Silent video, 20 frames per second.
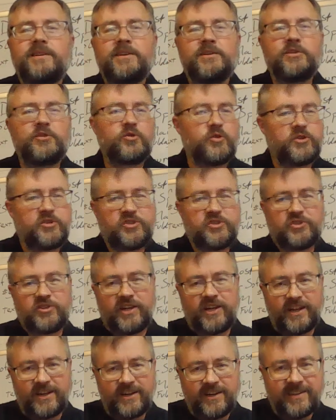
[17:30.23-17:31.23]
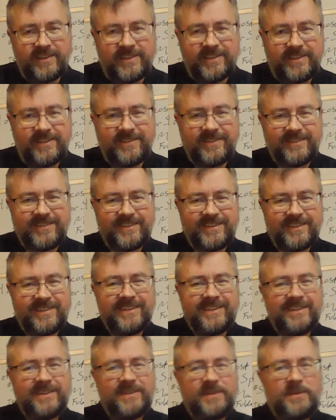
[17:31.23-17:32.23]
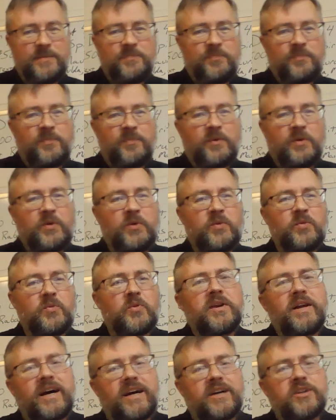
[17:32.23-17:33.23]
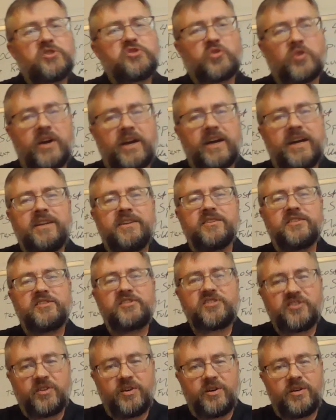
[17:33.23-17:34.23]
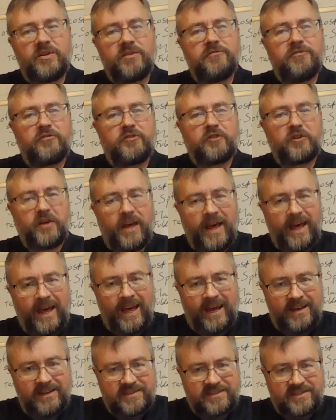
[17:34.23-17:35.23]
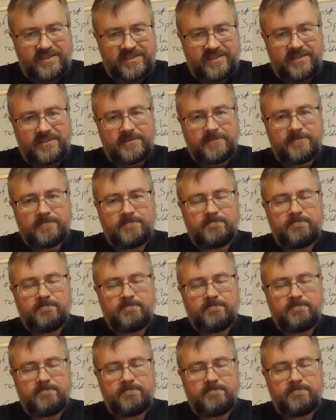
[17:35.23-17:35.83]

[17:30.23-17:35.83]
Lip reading: In Christianity, we're not trying to solve for X.